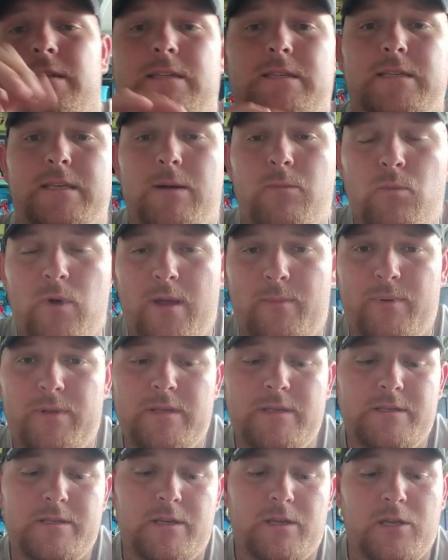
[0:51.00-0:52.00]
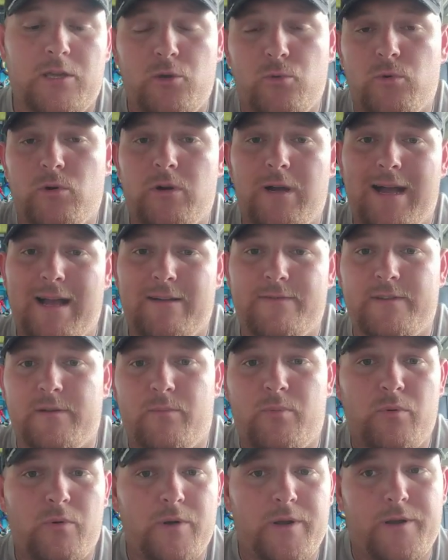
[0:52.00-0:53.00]
some weapons you will have to
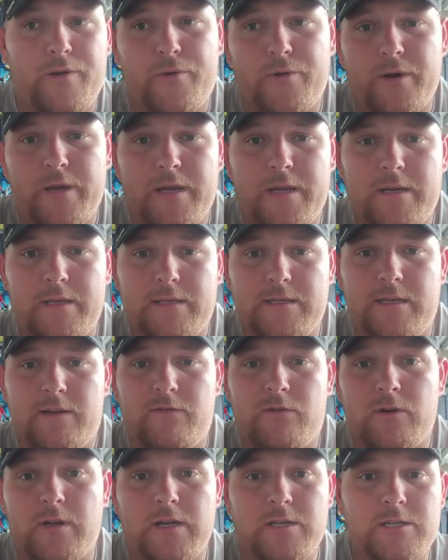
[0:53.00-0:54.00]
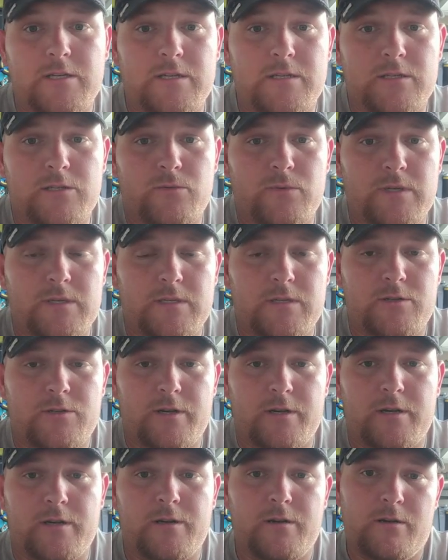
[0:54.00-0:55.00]
point and orient in a safe direction and squeeze the
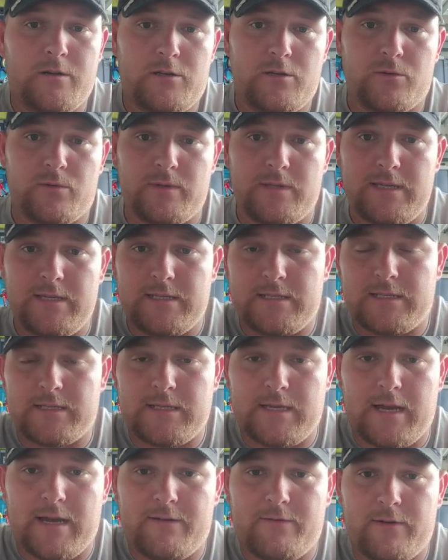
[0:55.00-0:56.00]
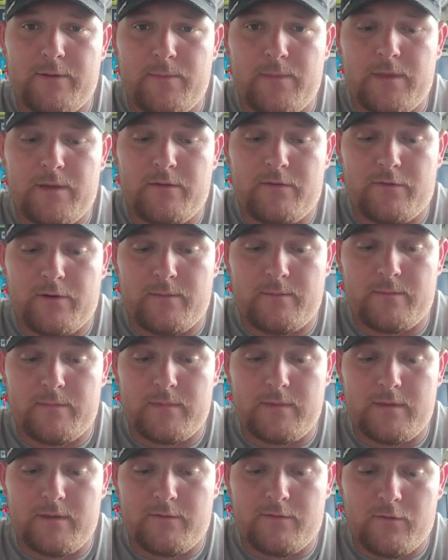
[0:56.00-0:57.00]
trigger to release the slide
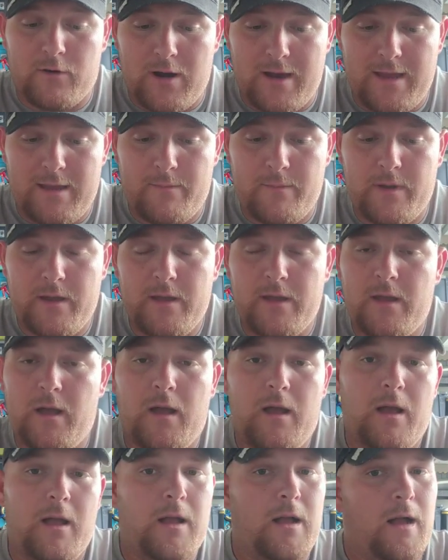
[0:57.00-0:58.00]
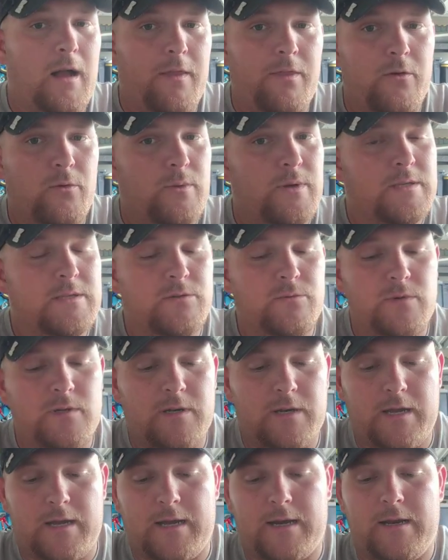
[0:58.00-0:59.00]
from the frame. Other ones
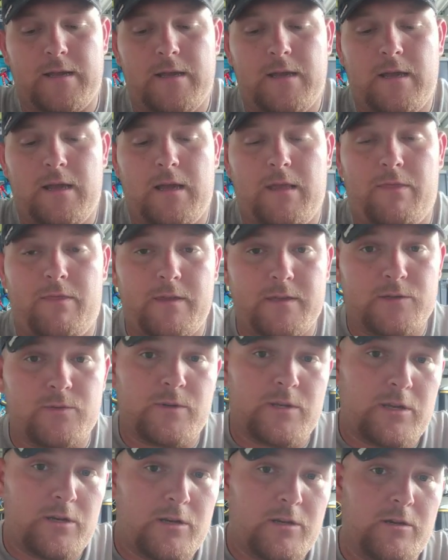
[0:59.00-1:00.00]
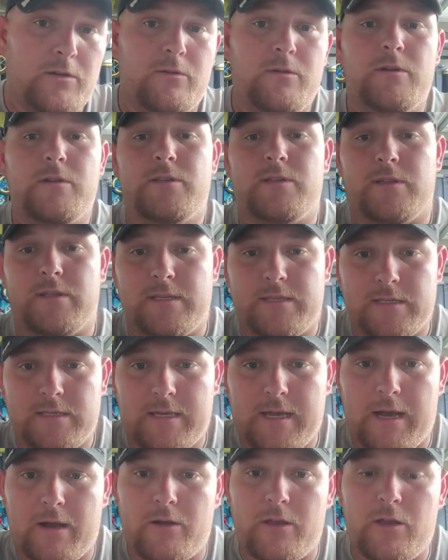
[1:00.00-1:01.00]
will not. This one you do, so this
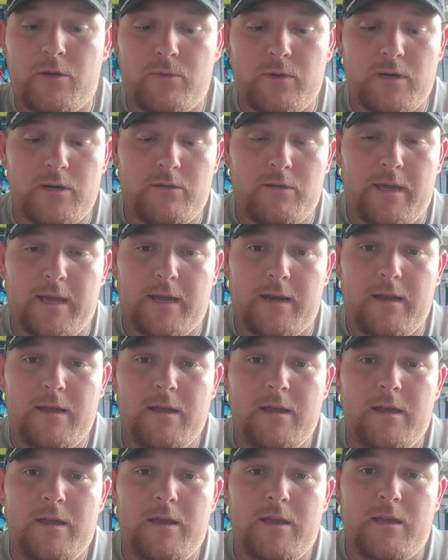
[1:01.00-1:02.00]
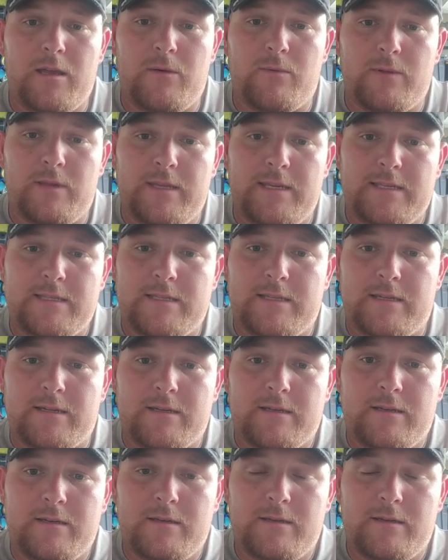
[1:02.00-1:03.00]
is how you would do that. You release the